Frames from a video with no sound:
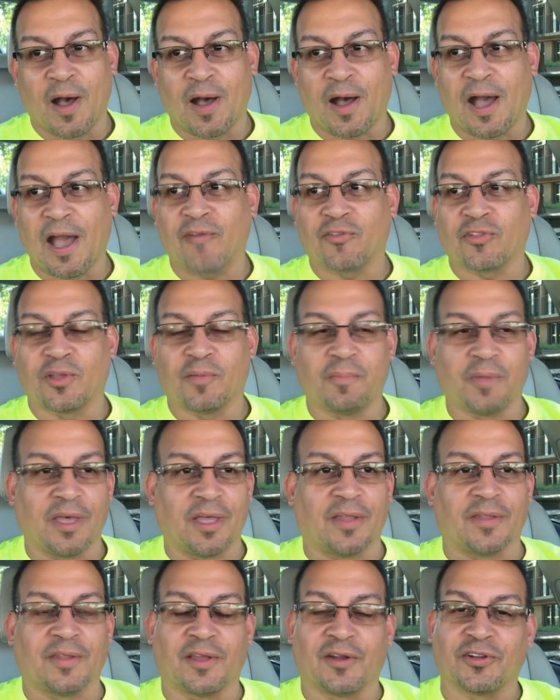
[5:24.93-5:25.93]
I have to
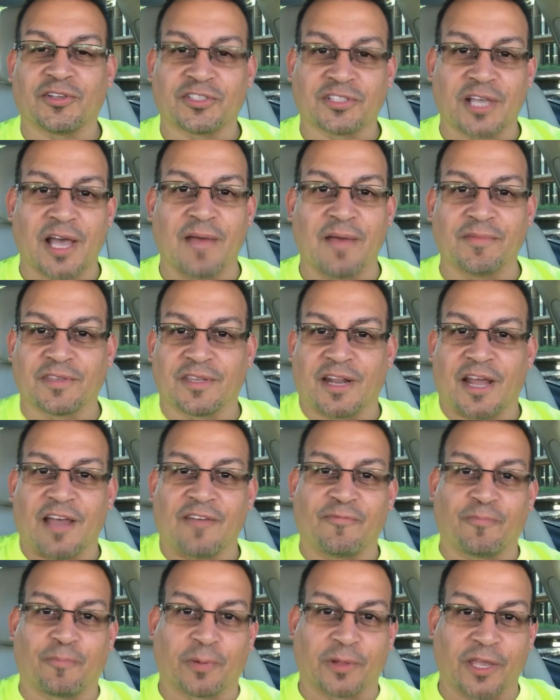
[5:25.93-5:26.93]
admit, there's times that
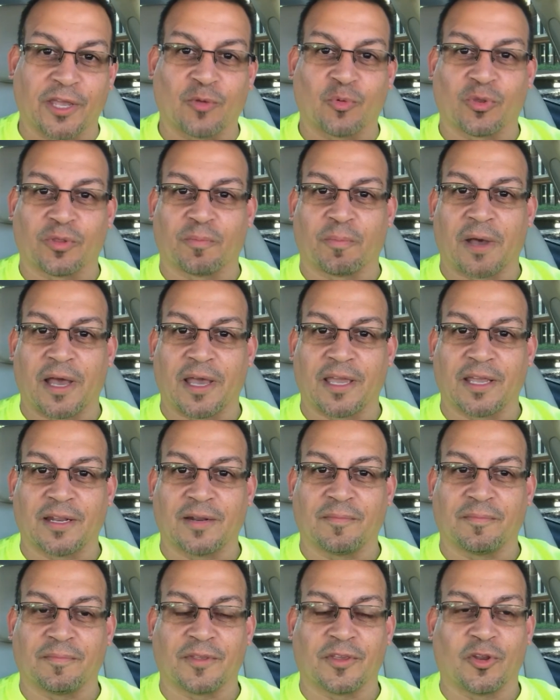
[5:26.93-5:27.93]
I've played with my,
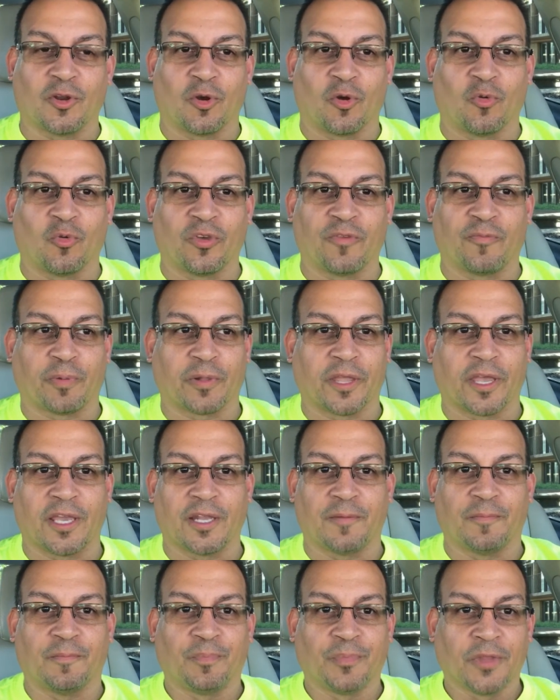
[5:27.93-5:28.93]
we've
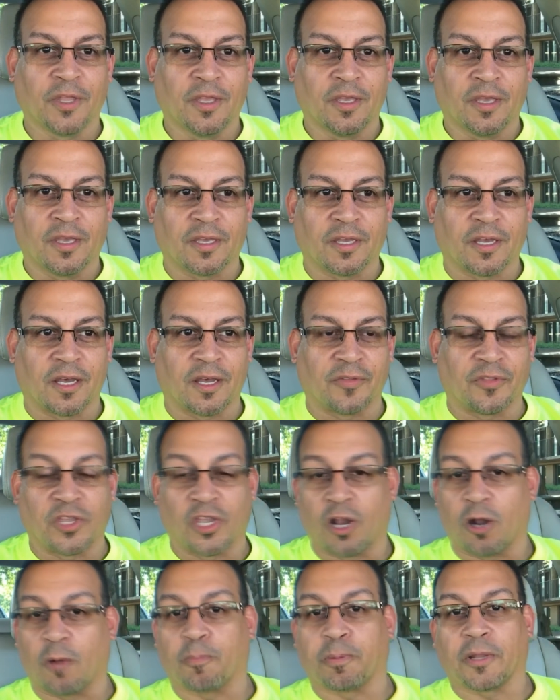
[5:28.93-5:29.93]
played the
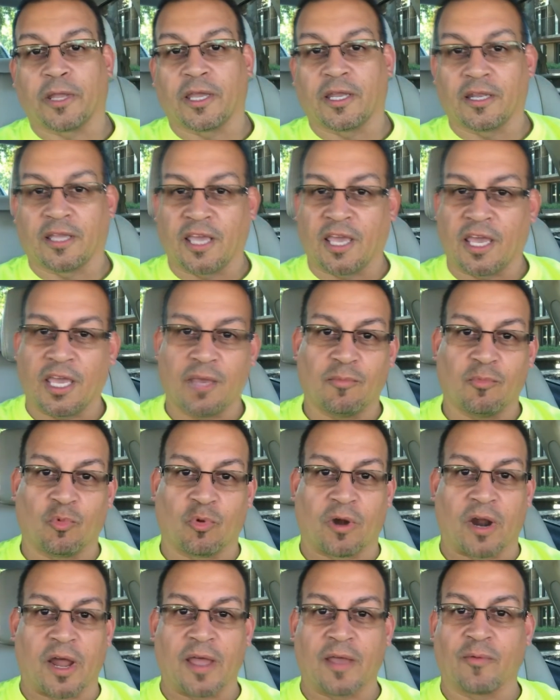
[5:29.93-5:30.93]
airplane game
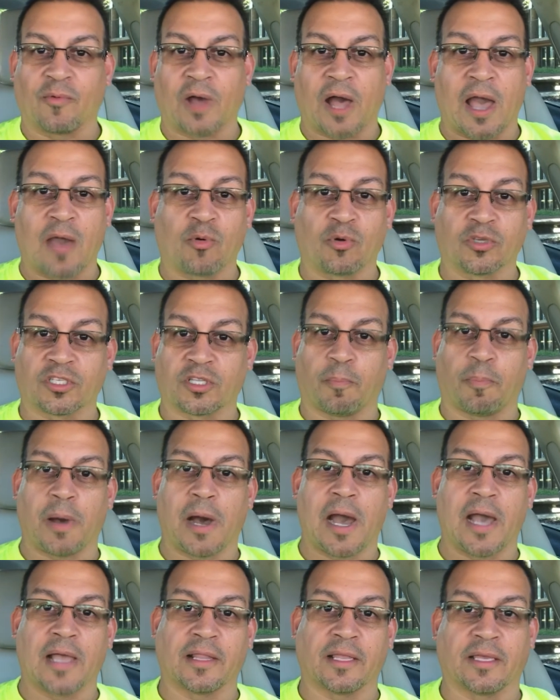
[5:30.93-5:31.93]
where I was the
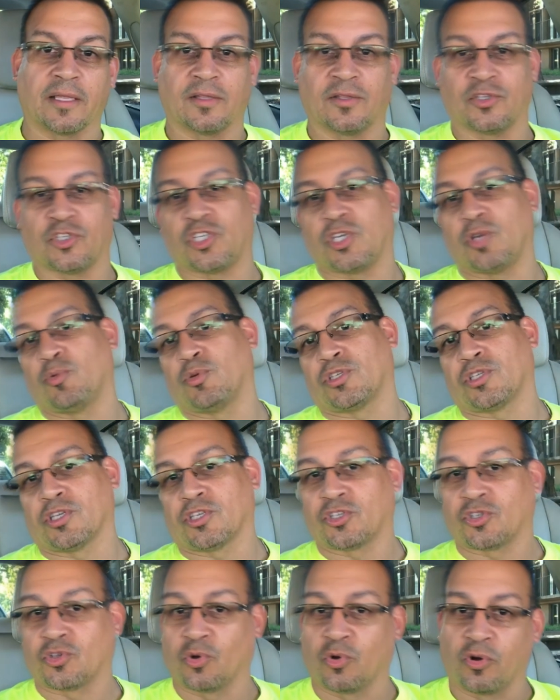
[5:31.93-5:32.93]
pilot and she was the
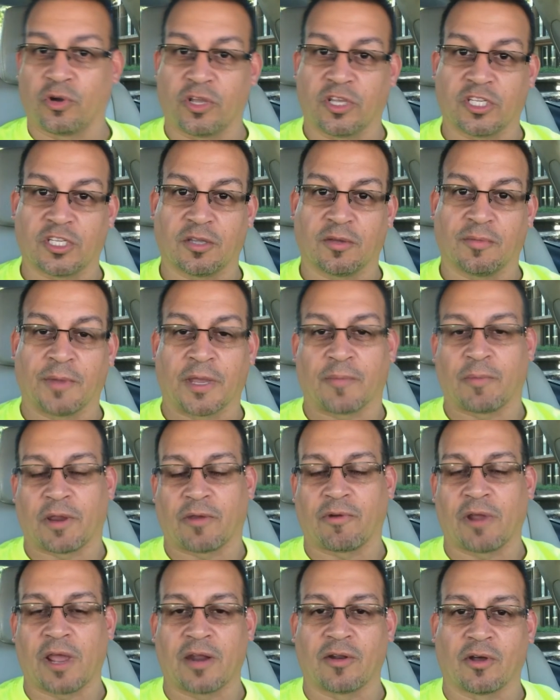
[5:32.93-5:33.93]
stewardess, my
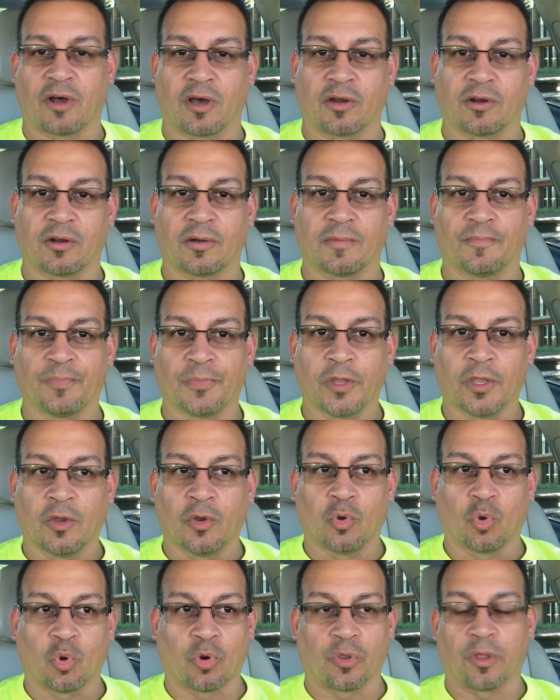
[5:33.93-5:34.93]
granddaughter,
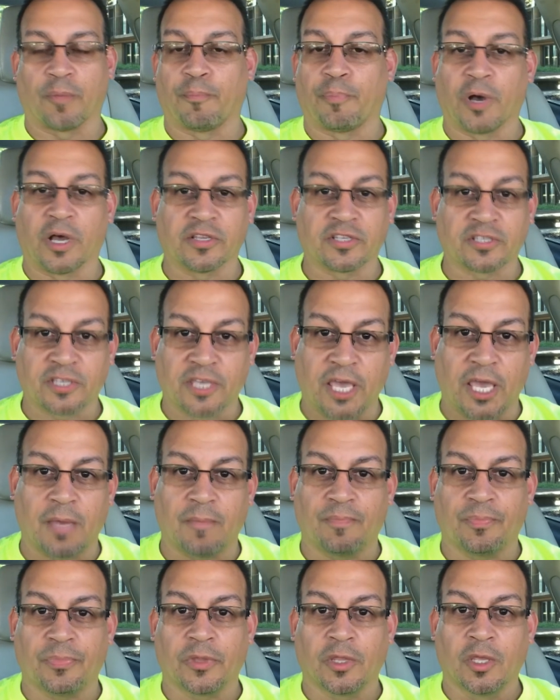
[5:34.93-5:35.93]
or the bus
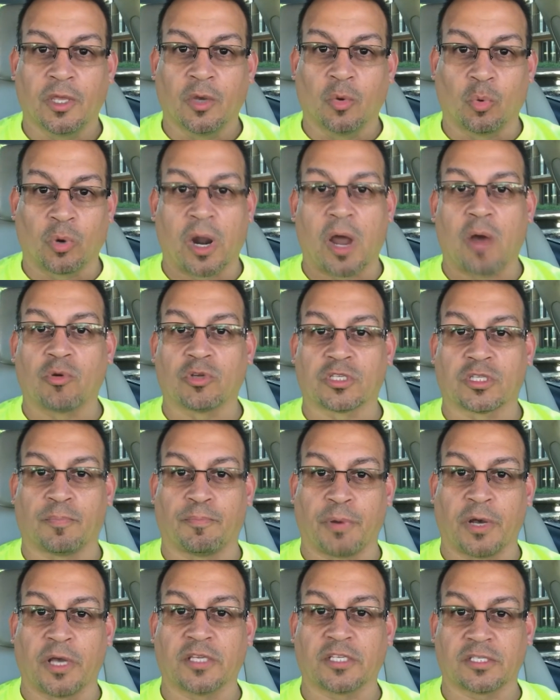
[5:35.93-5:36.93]
game where I was the
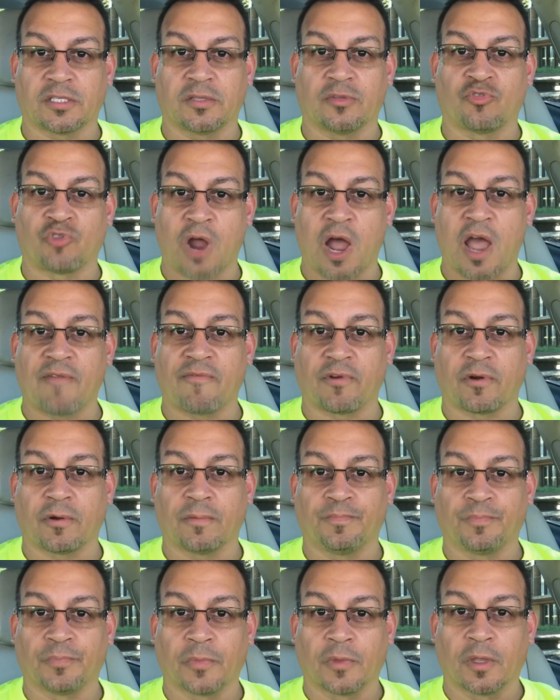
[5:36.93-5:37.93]
bus driver
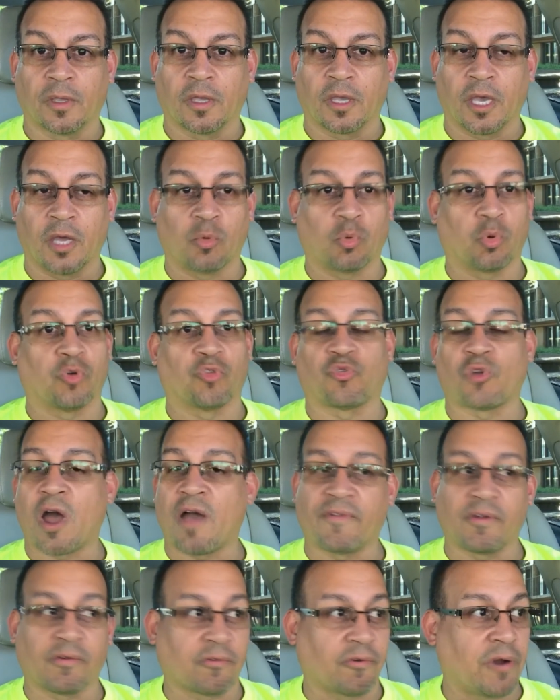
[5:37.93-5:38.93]
and we're
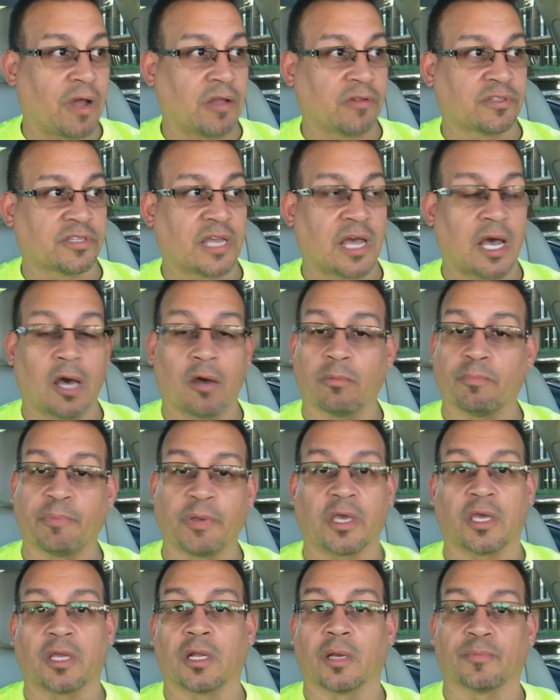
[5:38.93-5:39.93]
driving around town
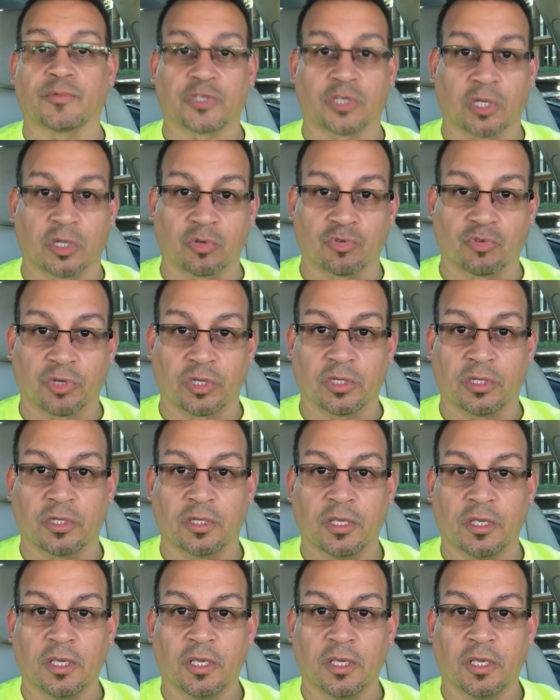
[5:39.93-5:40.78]
picking up children,